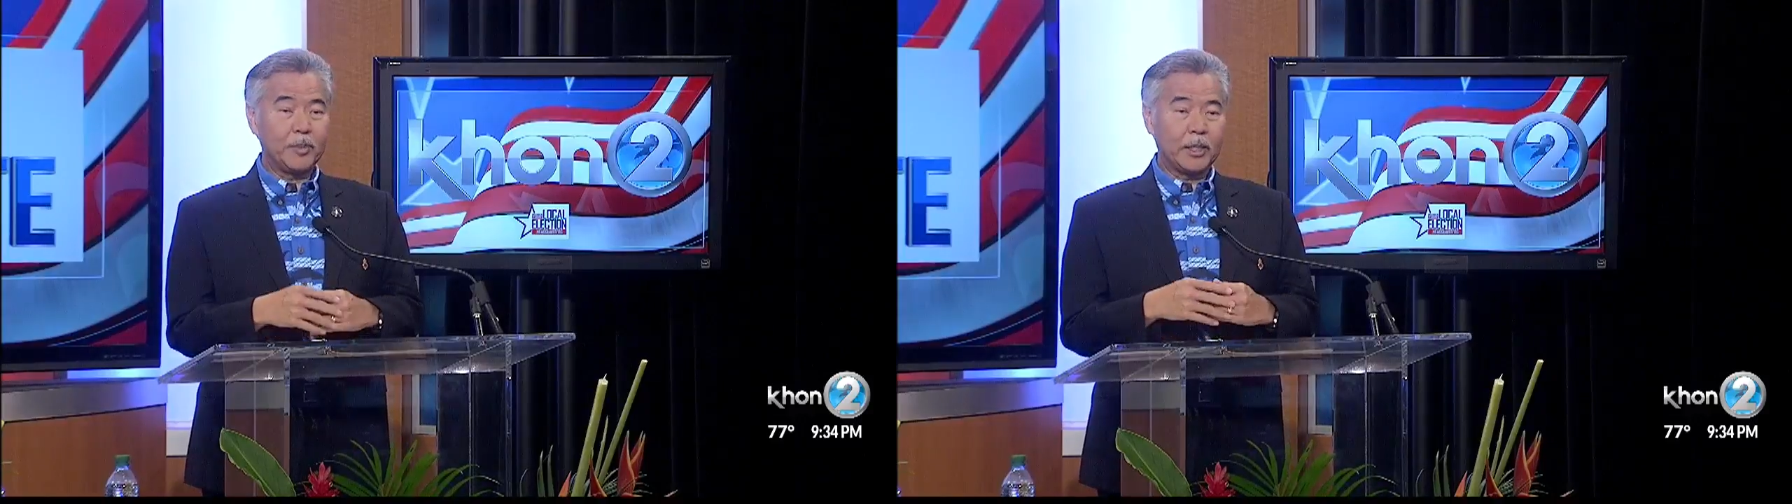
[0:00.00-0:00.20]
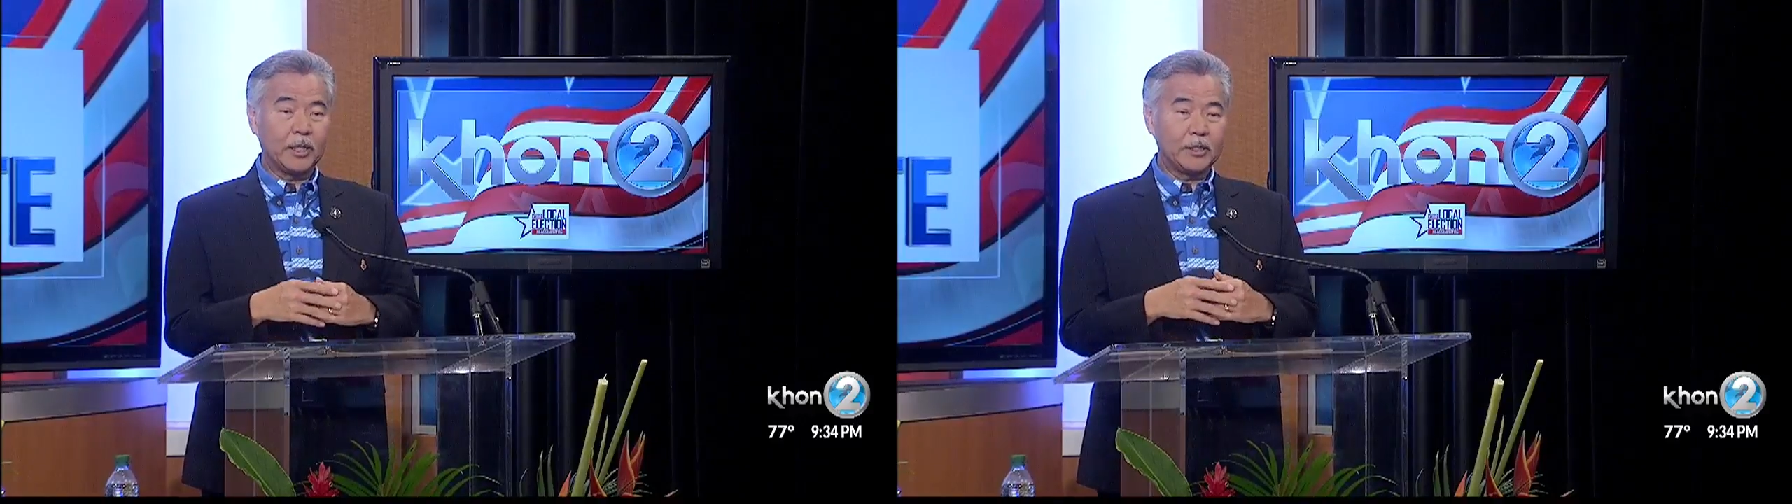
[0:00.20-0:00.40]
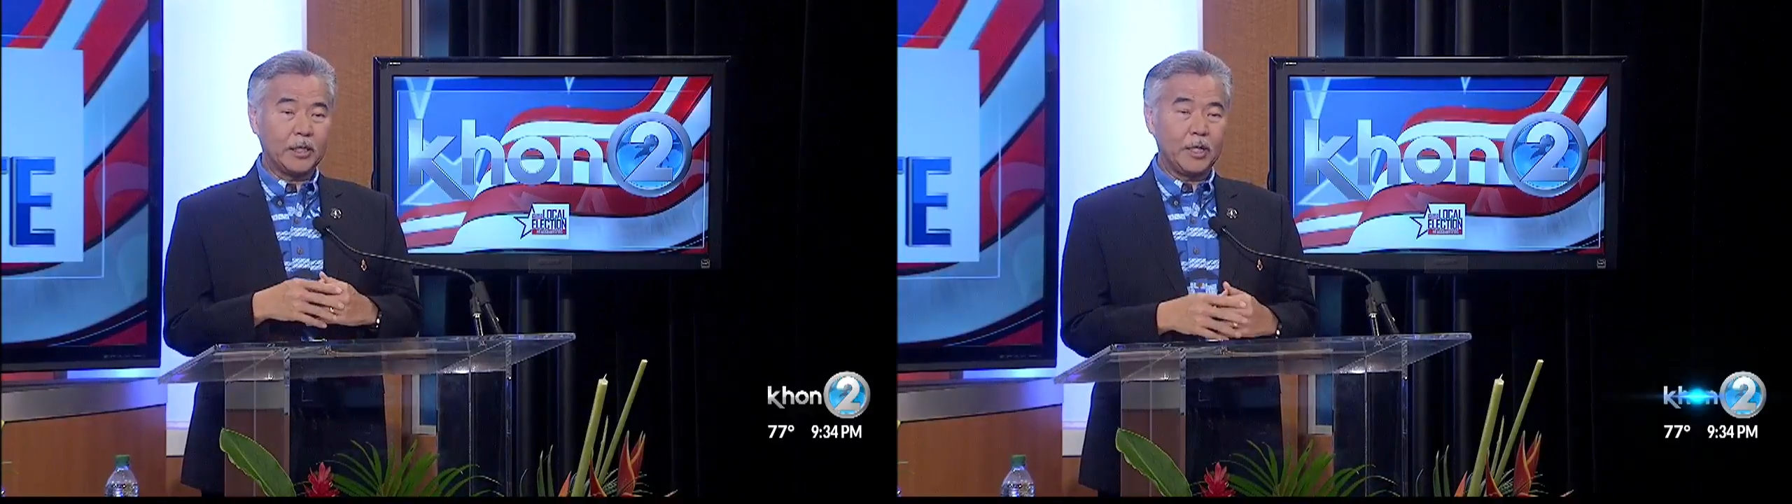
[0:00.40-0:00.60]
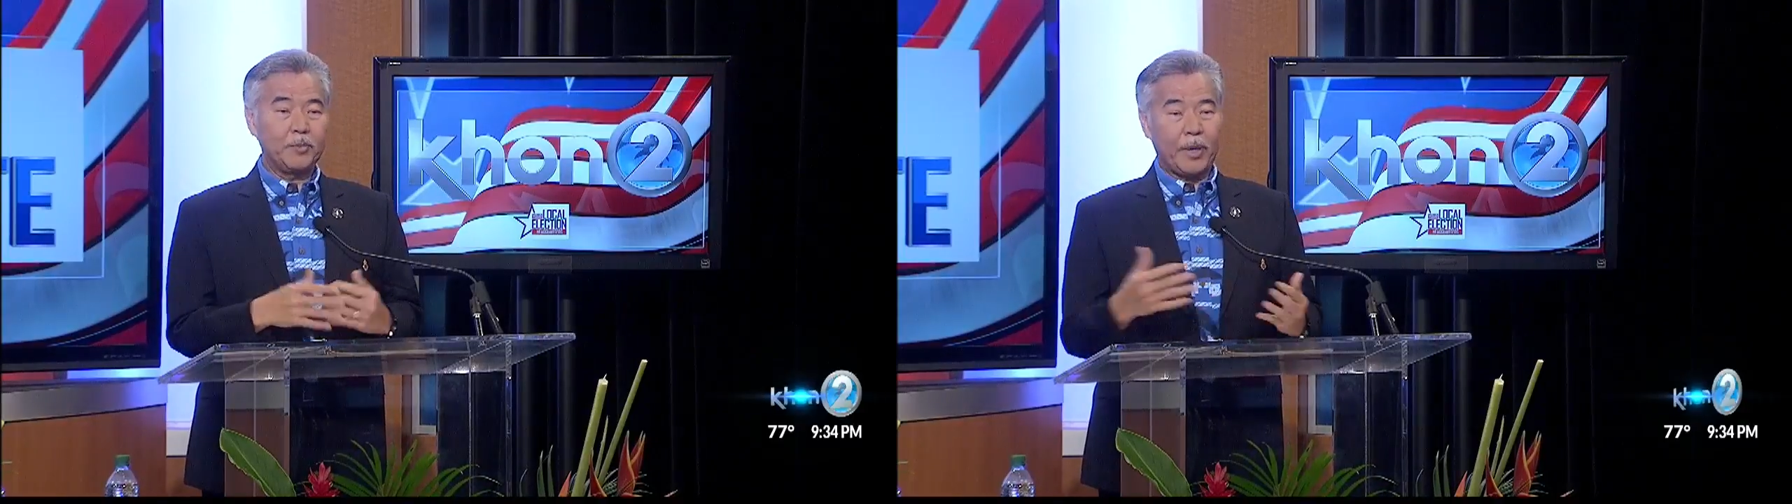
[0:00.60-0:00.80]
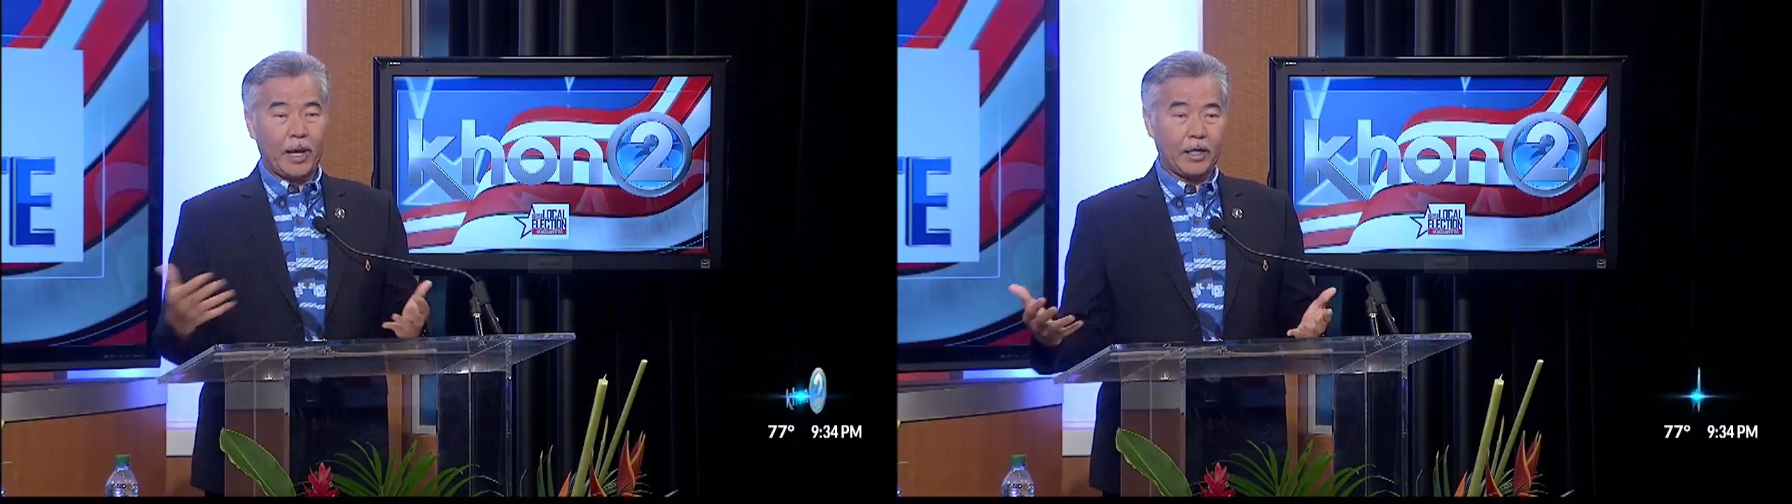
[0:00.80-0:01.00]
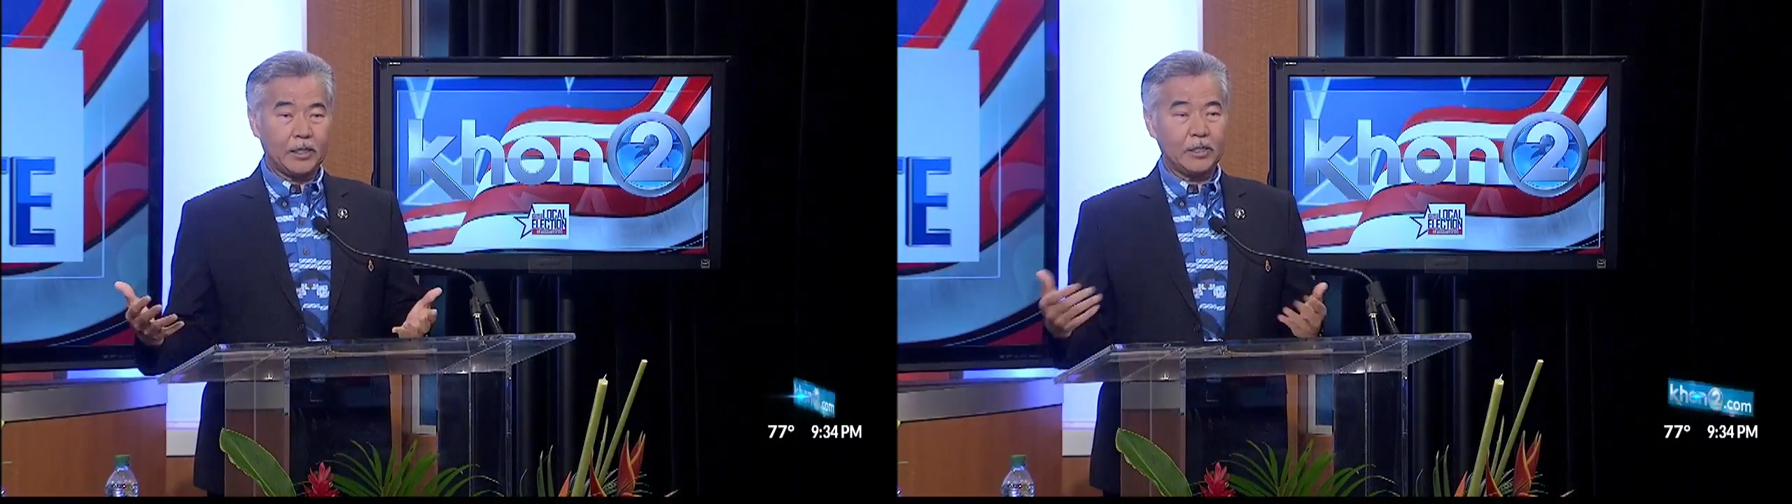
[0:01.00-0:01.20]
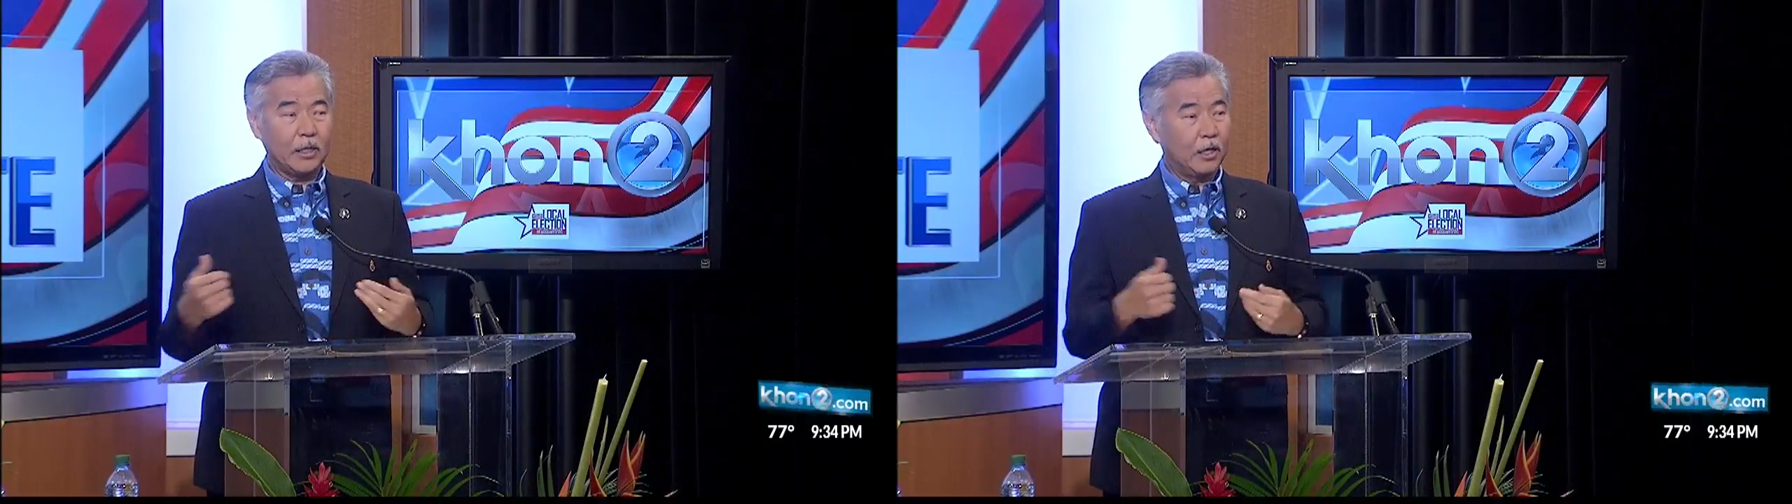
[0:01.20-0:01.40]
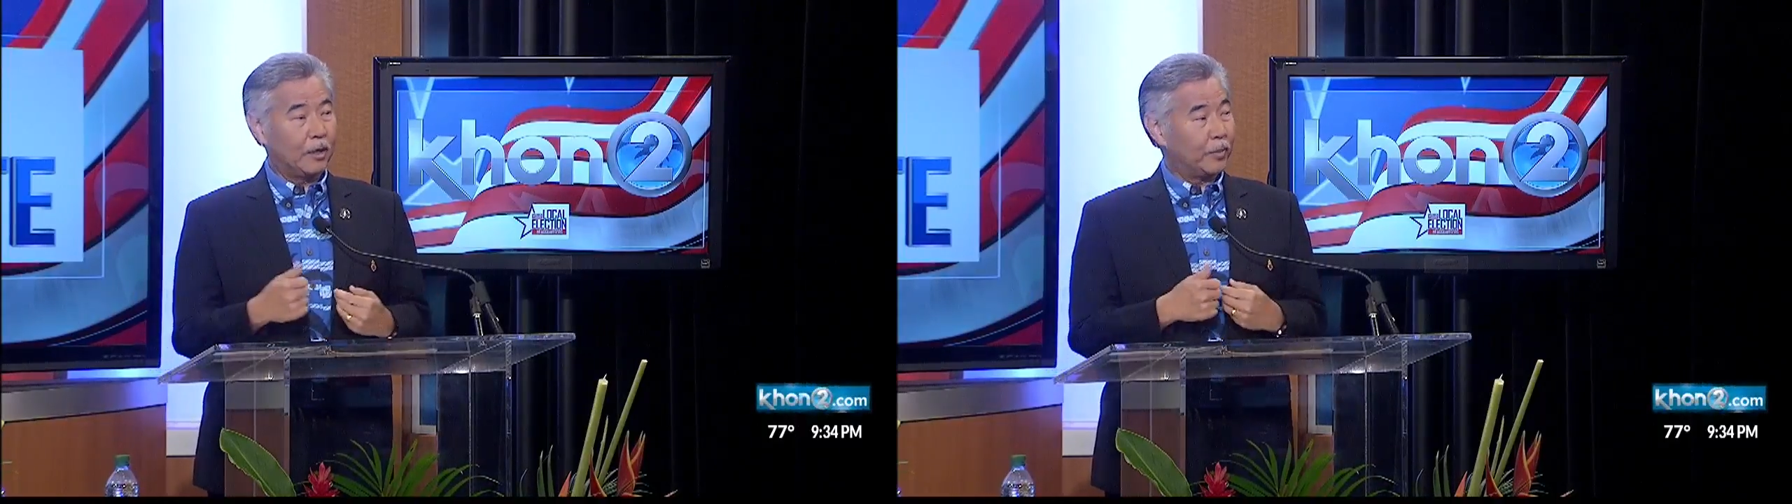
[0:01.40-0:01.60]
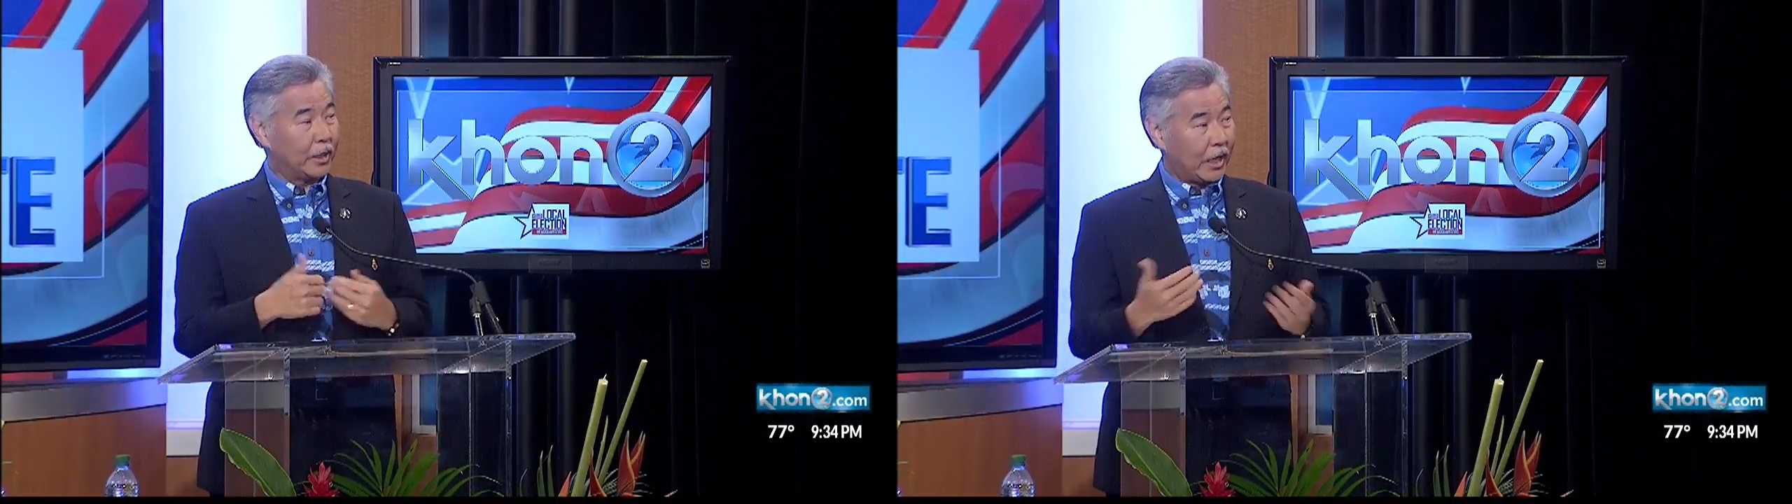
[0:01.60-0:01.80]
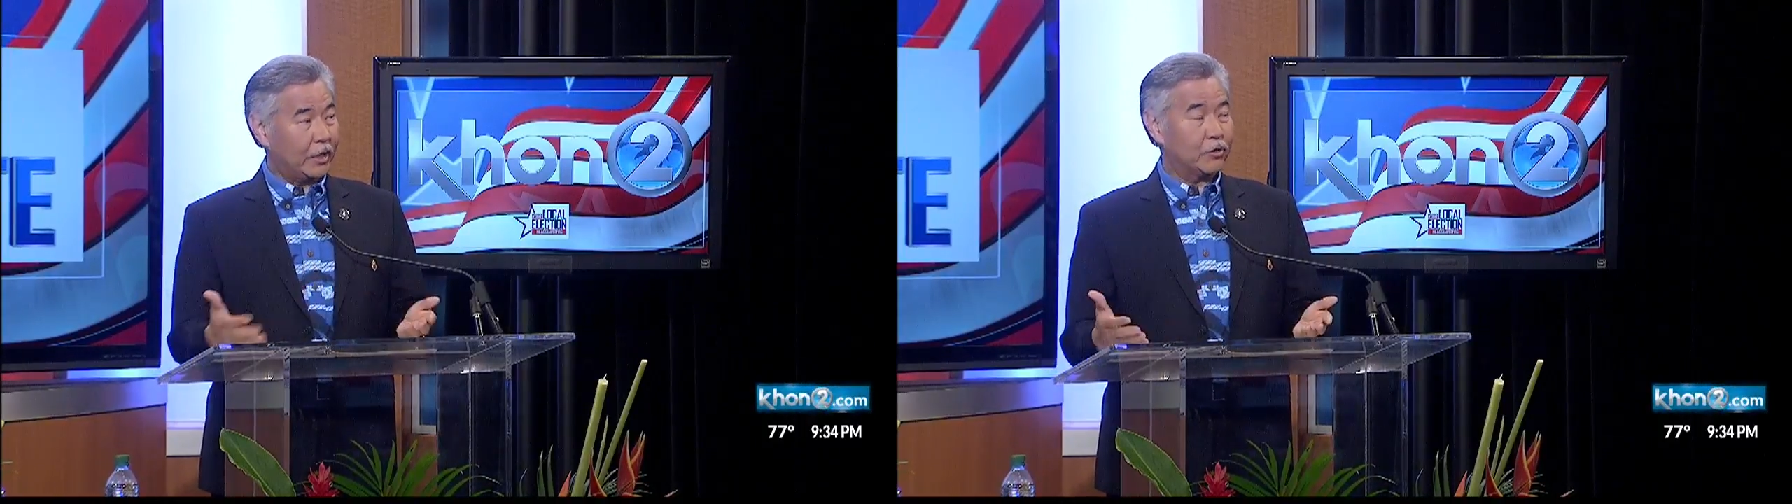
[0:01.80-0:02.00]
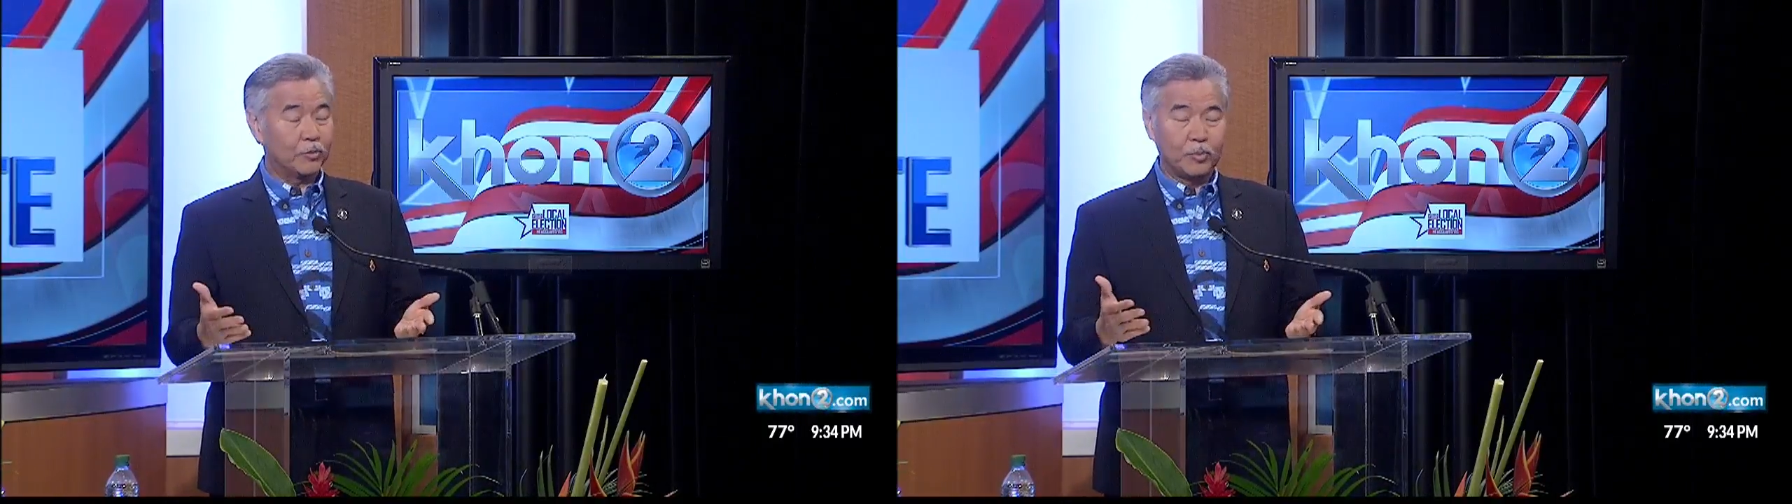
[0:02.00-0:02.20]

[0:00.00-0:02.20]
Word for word: because it impacts um, the natural